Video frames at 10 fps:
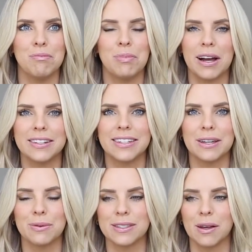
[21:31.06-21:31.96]
but
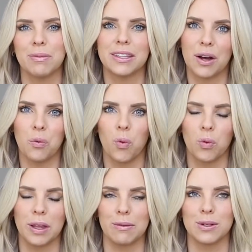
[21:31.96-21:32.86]
it was something that
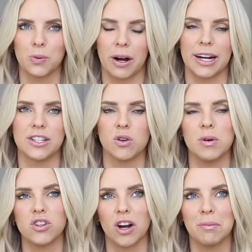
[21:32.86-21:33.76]
like was wearing so
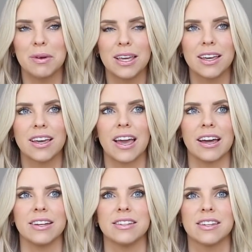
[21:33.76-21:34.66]
much on me
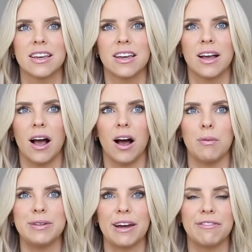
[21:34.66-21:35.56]
and
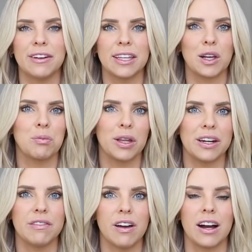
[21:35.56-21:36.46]
um, definitely like, played
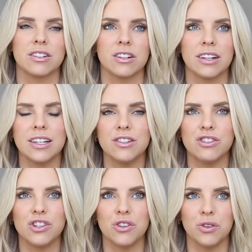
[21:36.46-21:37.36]
a factor
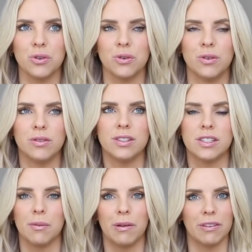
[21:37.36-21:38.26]
into
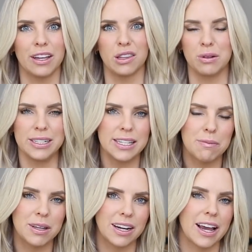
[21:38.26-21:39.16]
some of like the
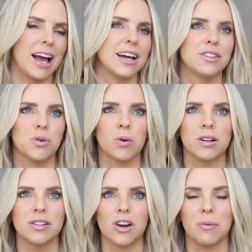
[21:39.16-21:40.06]
resentment I had
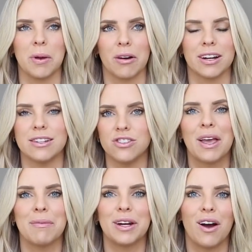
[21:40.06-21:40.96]
towards our marriage.
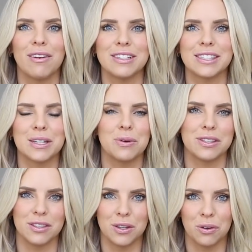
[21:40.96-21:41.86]
I mean, it obviously
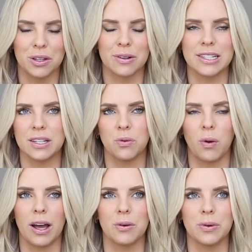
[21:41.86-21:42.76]
wasn't the only reason
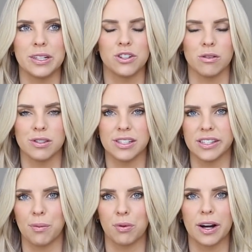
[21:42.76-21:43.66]
why we chose to
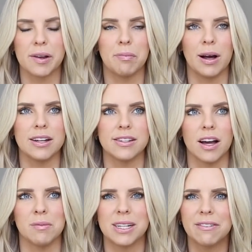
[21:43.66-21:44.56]
separate, but
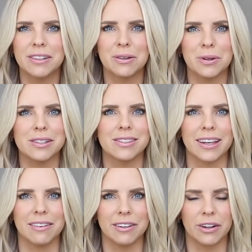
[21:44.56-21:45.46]
um, it definitely was
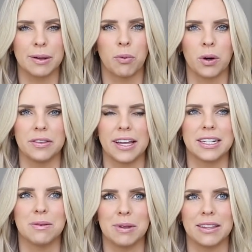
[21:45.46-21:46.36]
like a very important thing
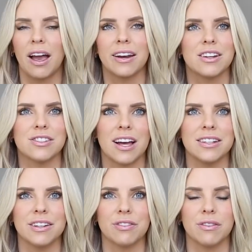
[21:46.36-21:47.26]
to me. Ty and I just
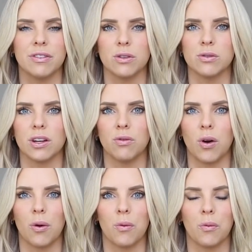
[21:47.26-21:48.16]
had different views of
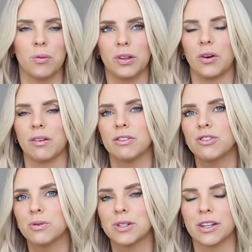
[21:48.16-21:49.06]
what you know, our
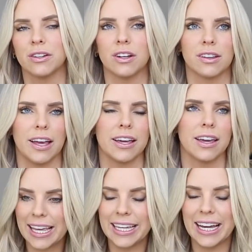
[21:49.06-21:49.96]
future was gonna look
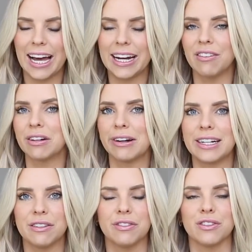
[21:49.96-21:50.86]
like. He had every right
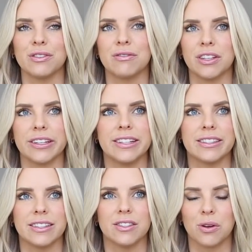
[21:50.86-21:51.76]
to feel those feelings
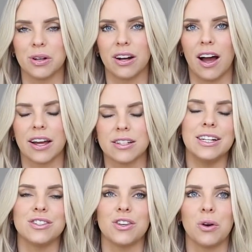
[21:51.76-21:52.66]
and so did I.
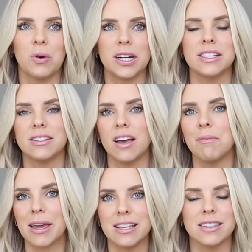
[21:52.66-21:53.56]
And so what is
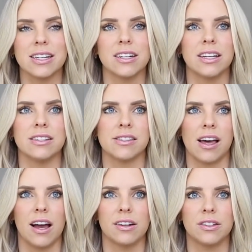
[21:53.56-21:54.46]
amazing is
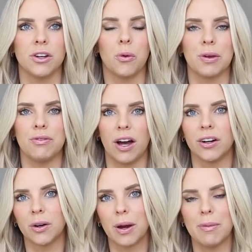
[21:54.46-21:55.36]
that, you know, we found
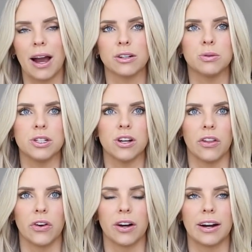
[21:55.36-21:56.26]
our way back to each
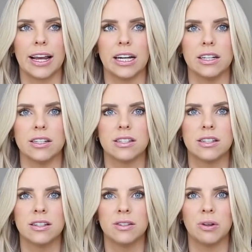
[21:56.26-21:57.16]
other and
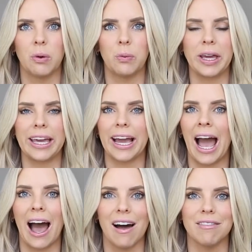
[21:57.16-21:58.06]
we
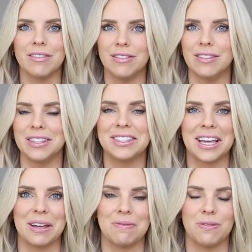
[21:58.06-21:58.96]
have the
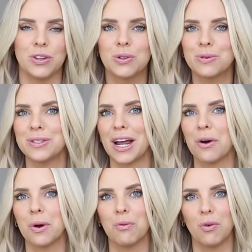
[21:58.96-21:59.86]
same views
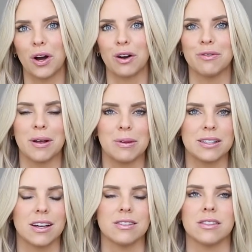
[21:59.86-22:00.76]
now of what our family
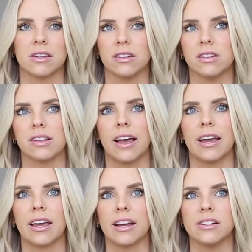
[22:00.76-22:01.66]
size is going to look
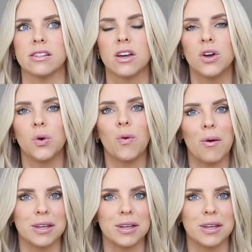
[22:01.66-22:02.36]
like and what